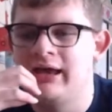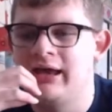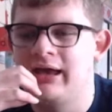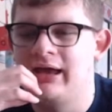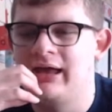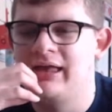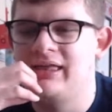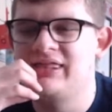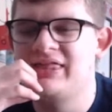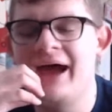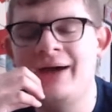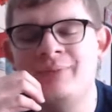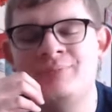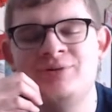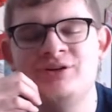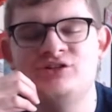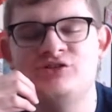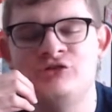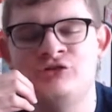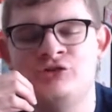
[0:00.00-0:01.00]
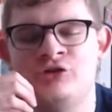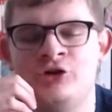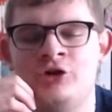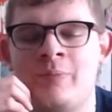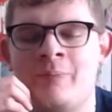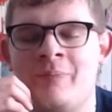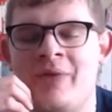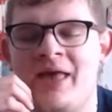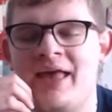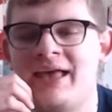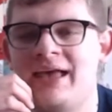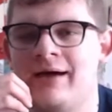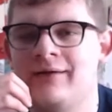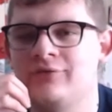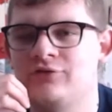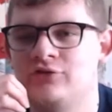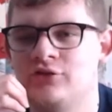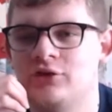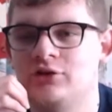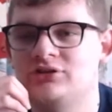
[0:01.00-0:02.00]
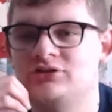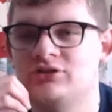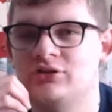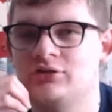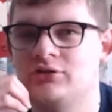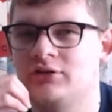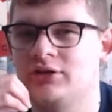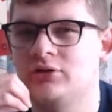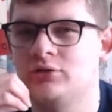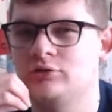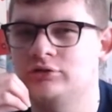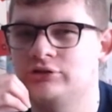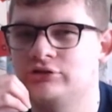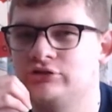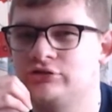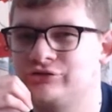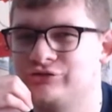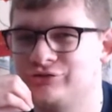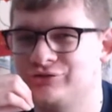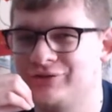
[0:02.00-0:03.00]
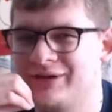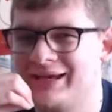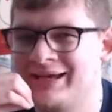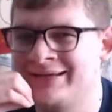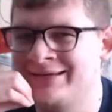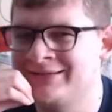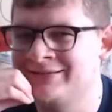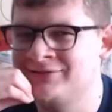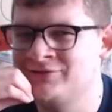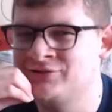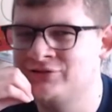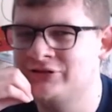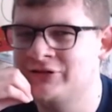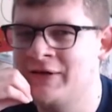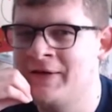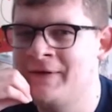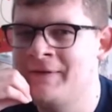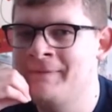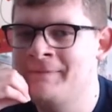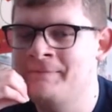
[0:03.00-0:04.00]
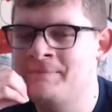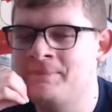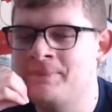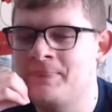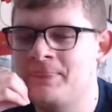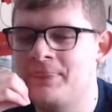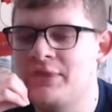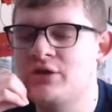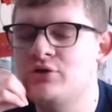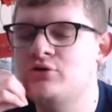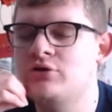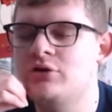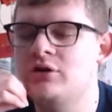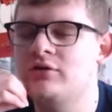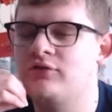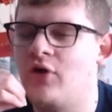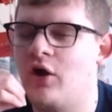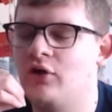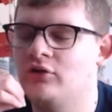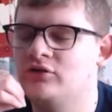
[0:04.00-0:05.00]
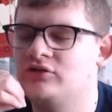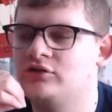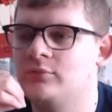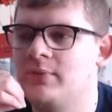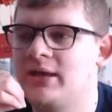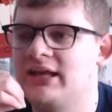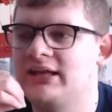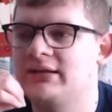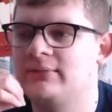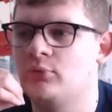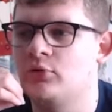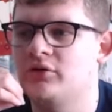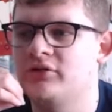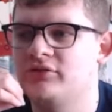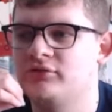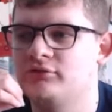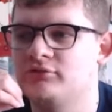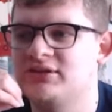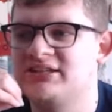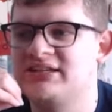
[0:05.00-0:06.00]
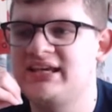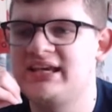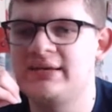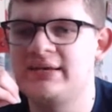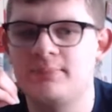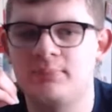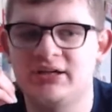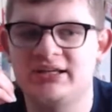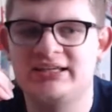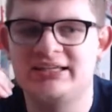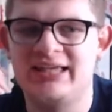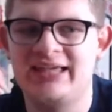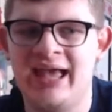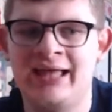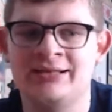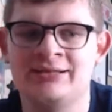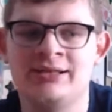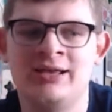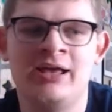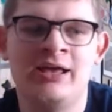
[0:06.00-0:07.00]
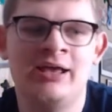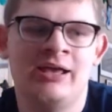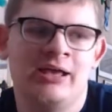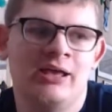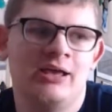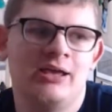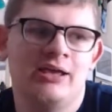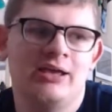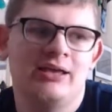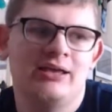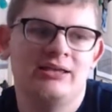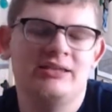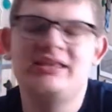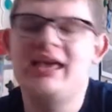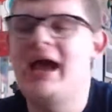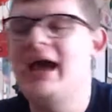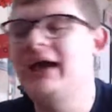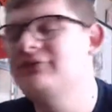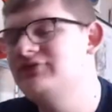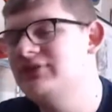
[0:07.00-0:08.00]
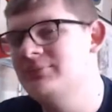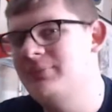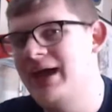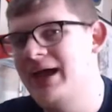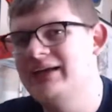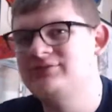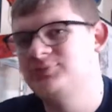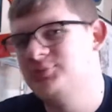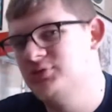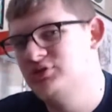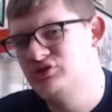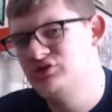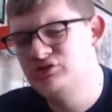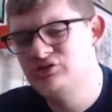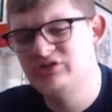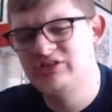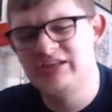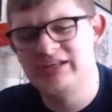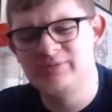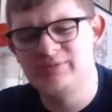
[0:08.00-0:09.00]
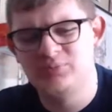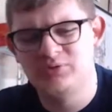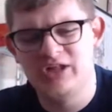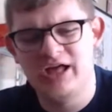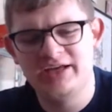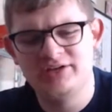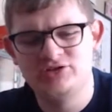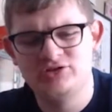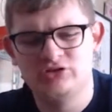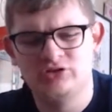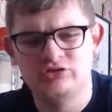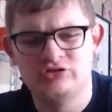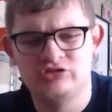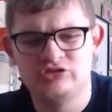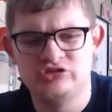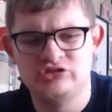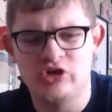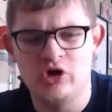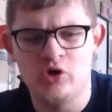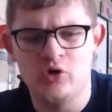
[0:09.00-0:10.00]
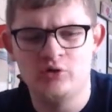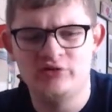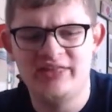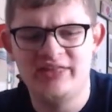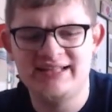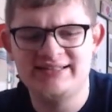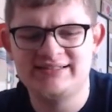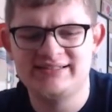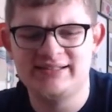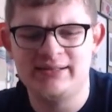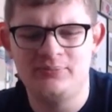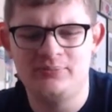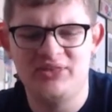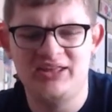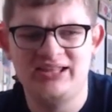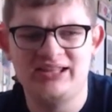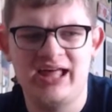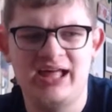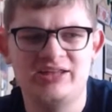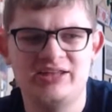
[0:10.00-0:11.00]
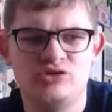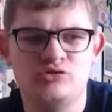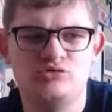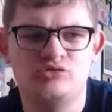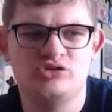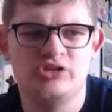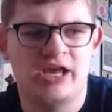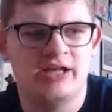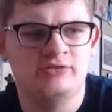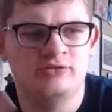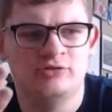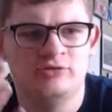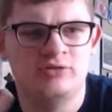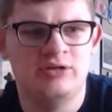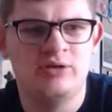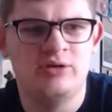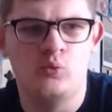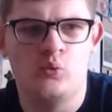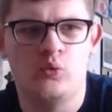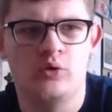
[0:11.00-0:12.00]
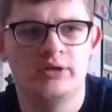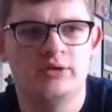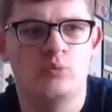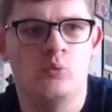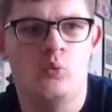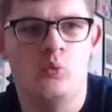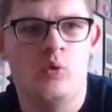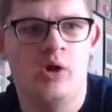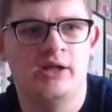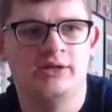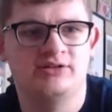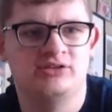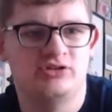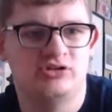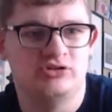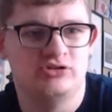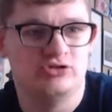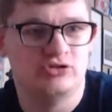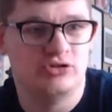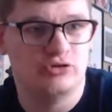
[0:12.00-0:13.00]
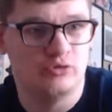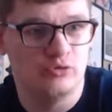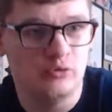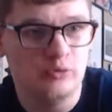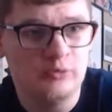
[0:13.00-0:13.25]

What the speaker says: that much fur may have looked a little strange. You could have also made it more 3D, but again, you have to mass produce these plush, so that's something that you generally wouldn't want to do.